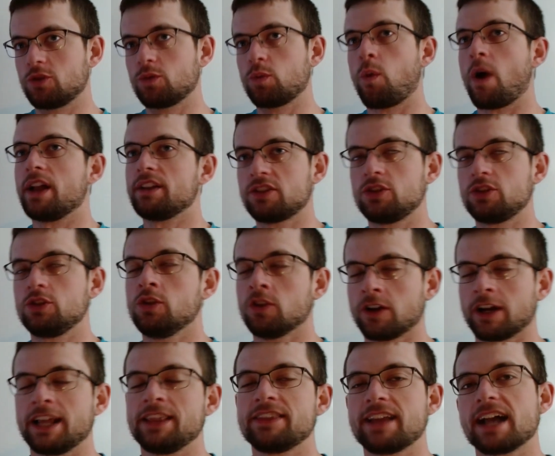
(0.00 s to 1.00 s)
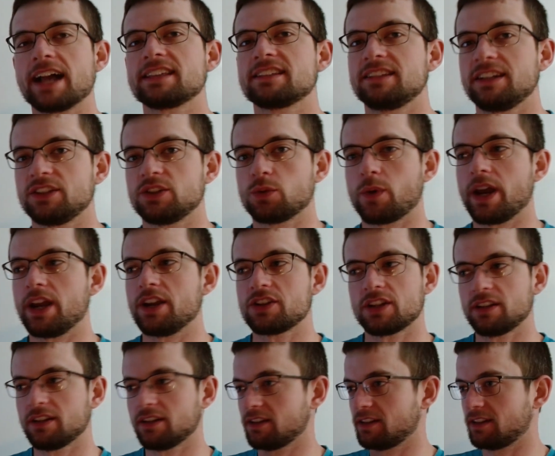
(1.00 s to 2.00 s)
you're in that
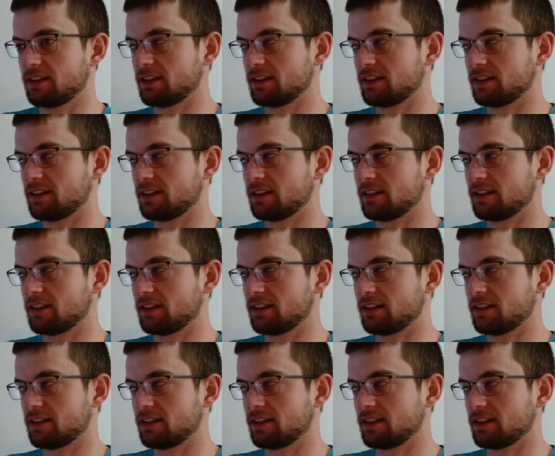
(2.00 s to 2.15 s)
situation,